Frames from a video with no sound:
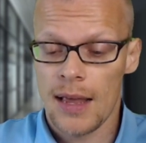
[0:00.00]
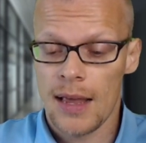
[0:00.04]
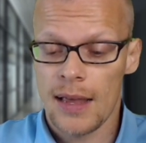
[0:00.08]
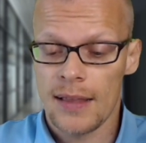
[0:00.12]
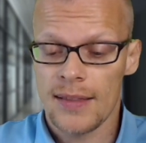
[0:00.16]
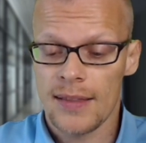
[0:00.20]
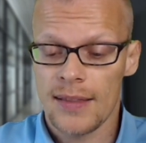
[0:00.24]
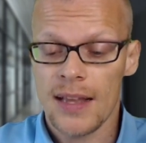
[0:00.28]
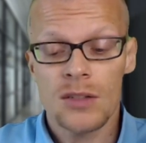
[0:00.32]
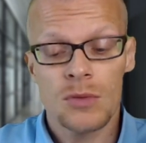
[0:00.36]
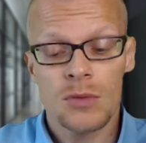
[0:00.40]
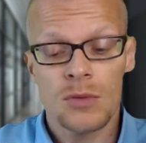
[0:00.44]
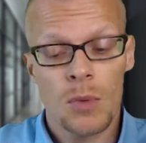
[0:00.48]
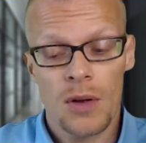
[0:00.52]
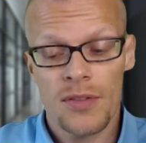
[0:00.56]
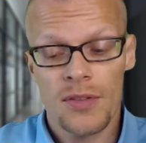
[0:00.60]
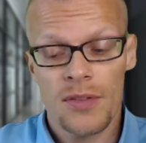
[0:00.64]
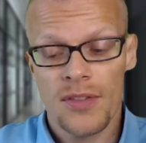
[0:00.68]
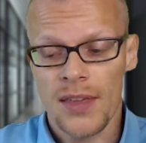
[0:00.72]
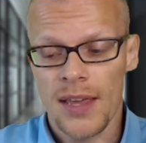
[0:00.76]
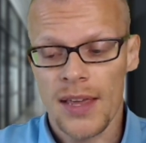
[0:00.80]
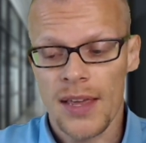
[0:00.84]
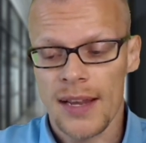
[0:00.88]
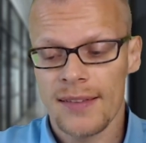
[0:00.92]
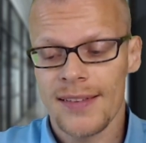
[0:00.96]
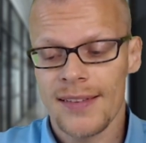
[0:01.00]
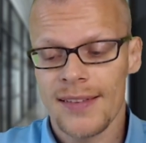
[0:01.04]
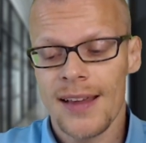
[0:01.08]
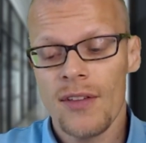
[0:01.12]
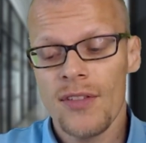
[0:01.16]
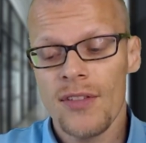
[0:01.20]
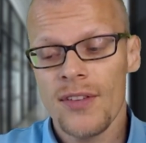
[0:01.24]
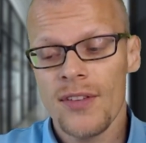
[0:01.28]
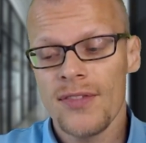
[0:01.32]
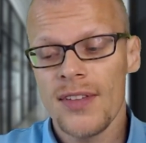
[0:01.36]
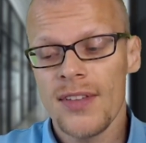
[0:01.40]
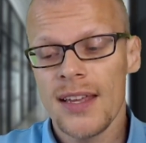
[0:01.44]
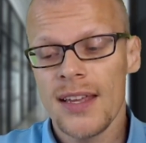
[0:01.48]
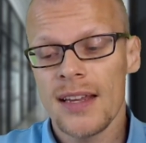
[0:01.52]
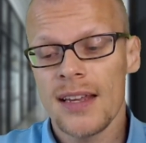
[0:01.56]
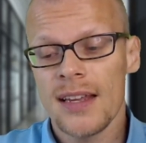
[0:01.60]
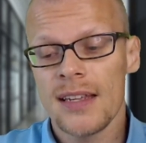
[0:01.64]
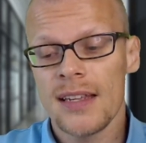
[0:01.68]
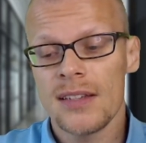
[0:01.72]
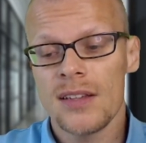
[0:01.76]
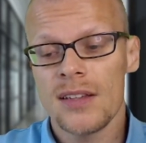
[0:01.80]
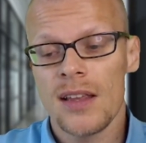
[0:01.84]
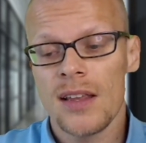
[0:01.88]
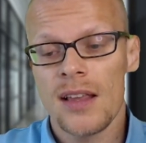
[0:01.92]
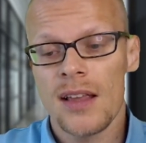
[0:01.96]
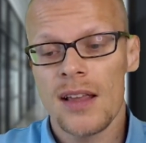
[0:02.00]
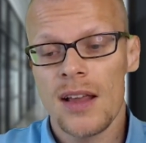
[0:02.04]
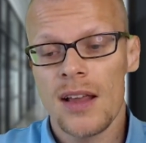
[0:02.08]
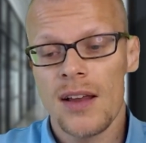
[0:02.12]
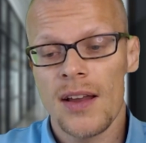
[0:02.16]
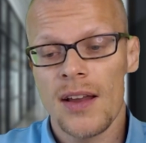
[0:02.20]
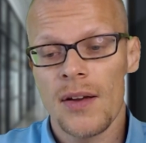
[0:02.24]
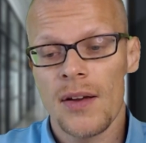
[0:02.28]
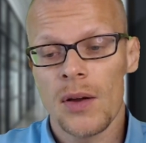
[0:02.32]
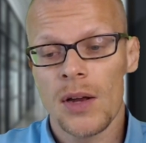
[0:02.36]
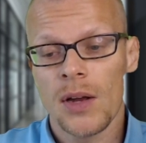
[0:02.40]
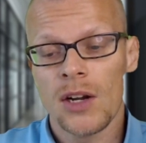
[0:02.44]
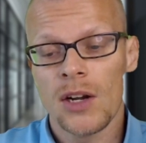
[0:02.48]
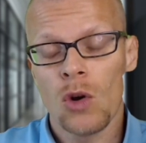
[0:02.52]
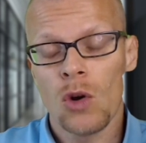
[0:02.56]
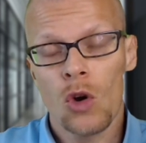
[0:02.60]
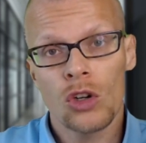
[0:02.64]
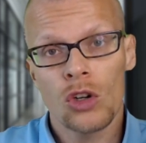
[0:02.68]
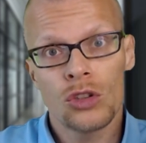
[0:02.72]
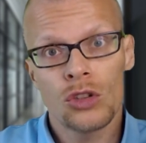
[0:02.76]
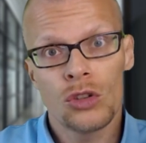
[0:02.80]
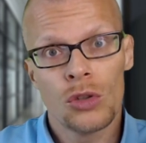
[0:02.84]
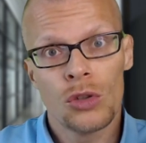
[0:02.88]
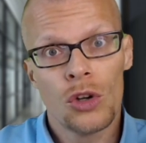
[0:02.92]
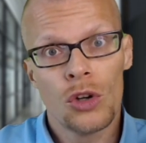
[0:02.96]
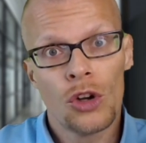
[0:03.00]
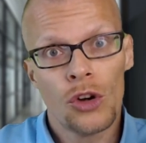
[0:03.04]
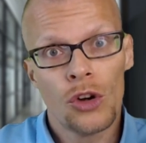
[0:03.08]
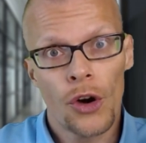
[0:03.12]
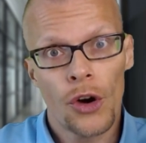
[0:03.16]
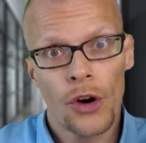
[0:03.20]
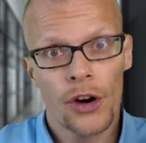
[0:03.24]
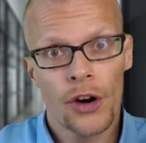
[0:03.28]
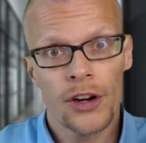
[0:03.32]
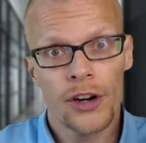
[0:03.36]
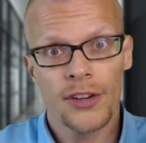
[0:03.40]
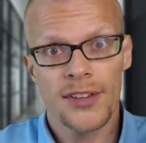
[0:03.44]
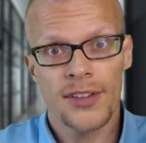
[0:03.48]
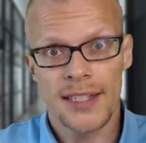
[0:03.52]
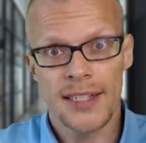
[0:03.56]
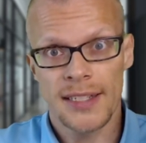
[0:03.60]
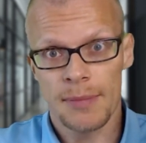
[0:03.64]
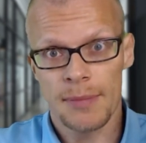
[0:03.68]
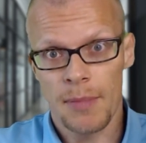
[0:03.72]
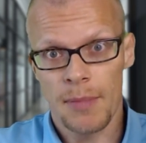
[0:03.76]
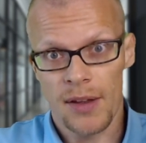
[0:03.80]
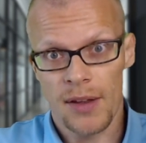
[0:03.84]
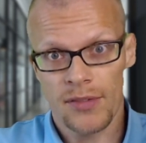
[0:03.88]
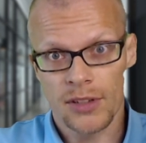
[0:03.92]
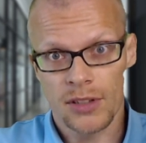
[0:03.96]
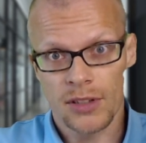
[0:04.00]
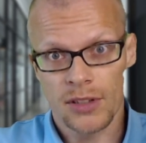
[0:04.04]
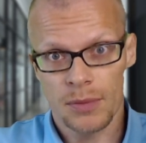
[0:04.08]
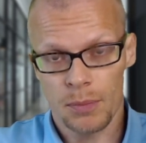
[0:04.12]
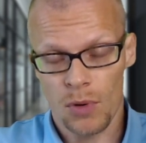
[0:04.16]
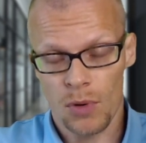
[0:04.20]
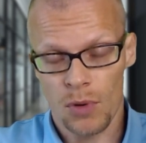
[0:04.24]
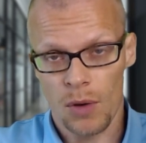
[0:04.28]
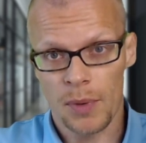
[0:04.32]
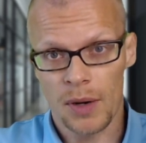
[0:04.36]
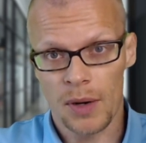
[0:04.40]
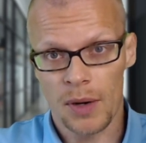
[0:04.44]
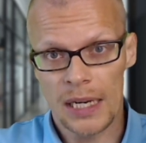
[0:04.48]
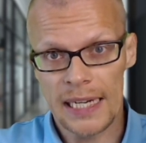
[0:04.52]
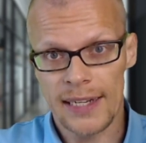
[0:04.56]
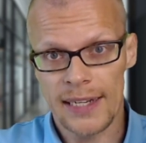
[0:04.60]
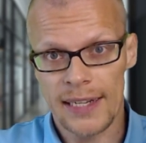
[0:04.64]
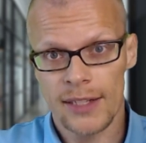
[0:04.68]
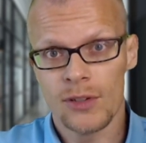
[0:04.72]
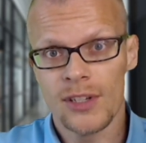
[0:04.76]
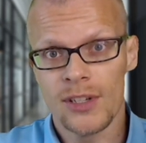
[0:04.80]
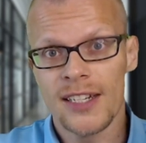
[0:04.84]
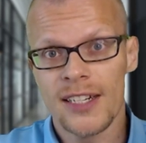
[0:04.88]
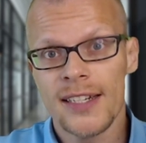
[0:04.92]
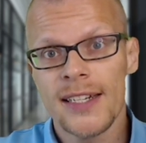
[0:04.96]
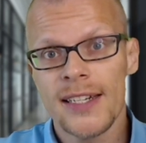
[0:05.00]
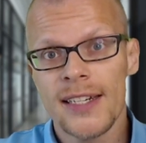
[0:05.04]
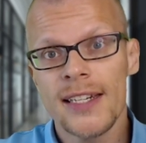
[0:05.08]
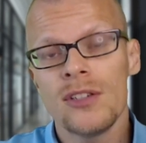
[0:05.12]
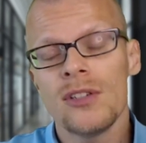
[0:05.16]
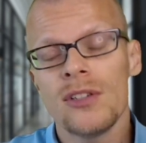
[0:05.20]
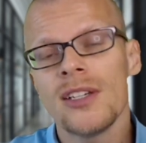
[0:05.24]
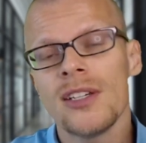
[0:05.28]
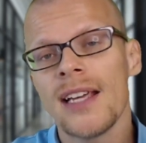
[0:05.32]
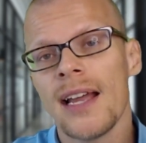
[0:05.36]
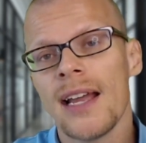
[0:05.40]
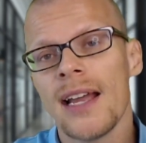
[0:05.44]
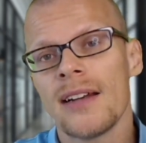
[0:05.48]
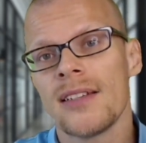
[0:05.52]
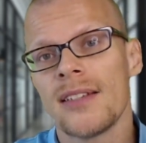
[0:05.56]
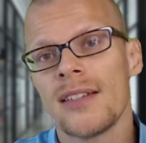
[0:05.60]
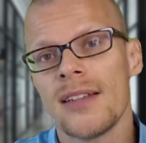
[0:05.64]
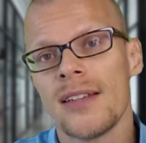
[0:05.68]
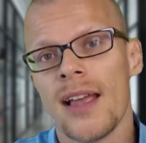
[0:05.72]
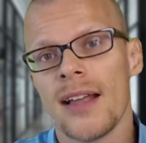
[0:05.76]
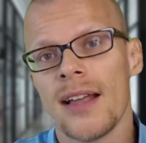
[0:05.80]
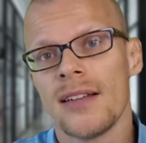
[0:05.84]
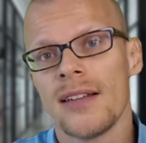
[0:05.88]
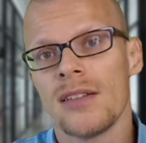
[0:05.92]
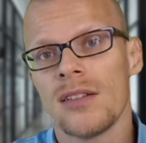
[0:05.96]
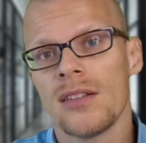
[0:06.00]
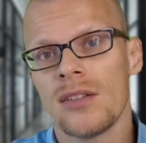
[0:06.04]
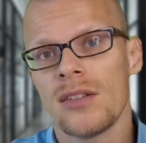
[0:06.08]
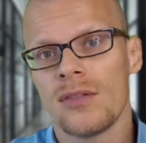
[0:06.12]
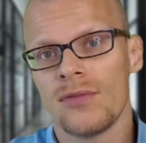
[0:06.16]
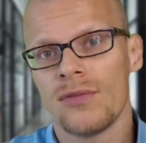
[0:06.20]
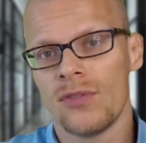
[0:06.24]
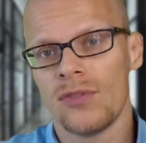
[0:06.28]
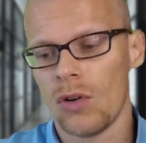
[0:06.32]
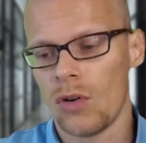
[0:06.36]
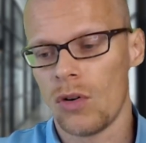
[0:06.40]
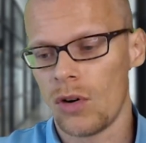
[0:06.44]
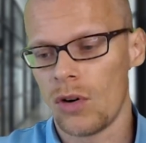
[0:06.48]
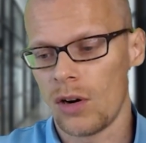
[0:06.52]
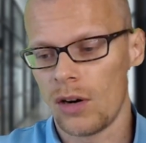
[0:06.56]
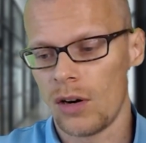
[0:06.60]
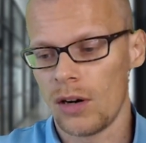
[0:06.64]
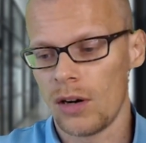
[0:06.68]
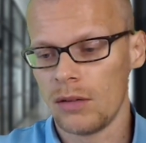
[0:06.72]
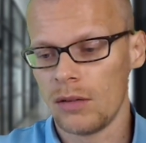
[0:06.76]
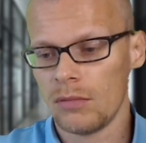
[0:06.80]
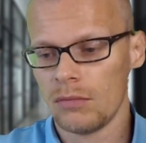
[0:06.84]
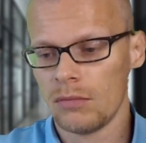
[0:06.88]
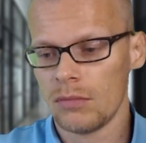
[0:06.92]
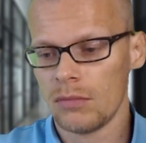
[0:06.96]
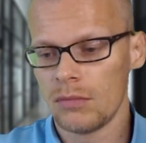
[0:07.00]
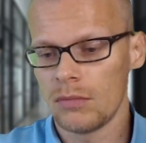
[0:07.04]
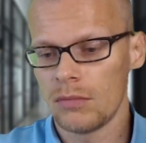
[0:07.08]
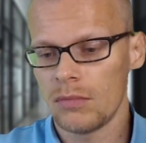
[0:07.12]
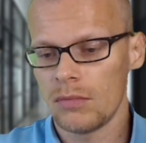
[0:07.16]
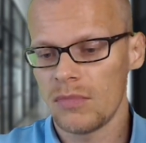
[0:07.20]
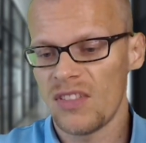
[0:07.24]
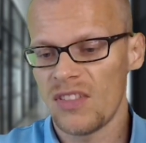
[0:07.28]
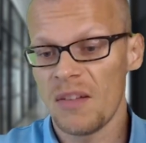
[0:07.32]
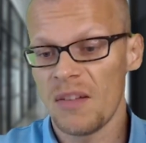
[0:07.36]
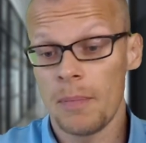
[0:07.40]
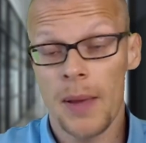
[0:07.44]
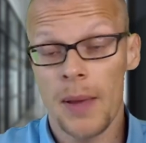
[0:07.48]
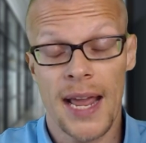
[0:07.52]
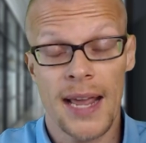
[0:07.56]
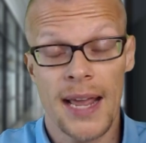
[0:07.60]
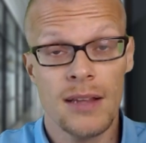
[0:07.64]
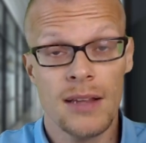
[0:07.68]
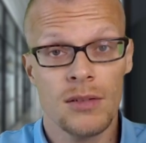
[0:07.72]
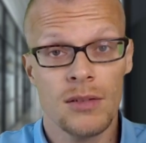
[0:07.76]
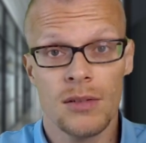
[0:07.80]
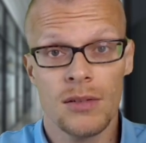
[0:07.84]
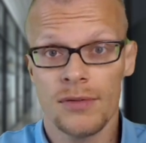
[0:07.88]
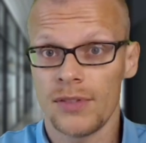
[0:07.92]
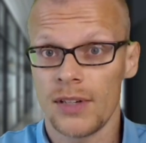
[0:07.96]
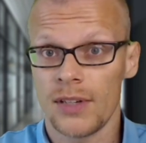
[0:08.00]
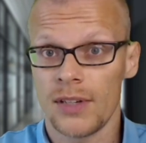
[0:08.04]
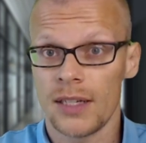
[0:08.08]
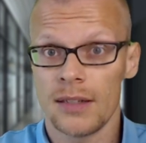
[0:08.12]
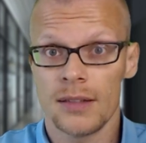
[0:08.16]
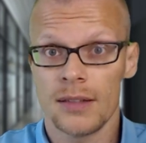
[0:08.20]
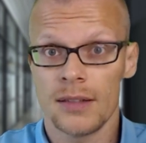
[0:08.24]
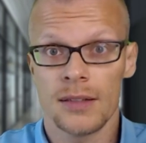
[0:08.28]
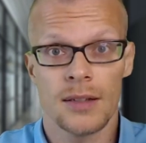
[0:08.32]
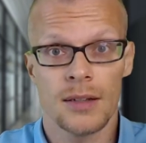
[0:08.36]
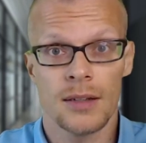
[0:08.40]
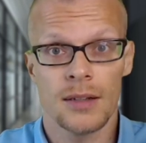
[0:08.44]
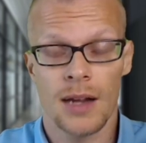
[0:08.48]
That's one thing. The other thing is, in order to learn these methods properly, you need to get a sense for the pace of it.